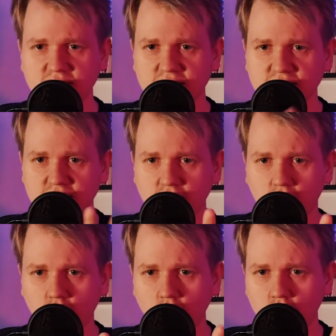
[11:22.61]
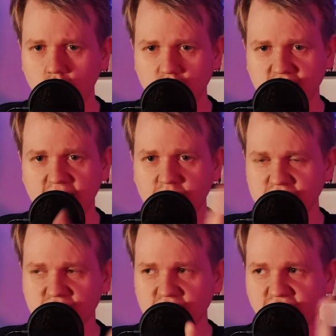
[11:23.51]
The whole game
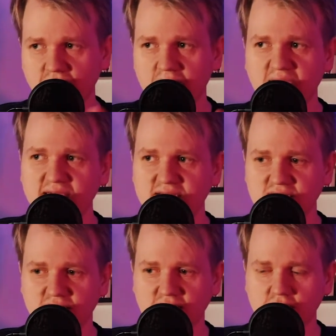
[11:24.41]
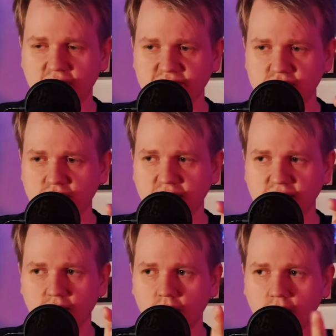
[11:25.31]
is kind of a maze, and then you have to
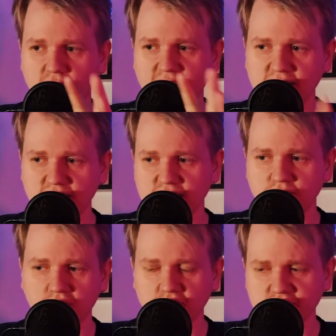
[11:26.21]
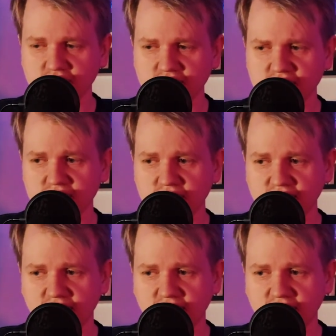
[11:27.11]
like locate these bosses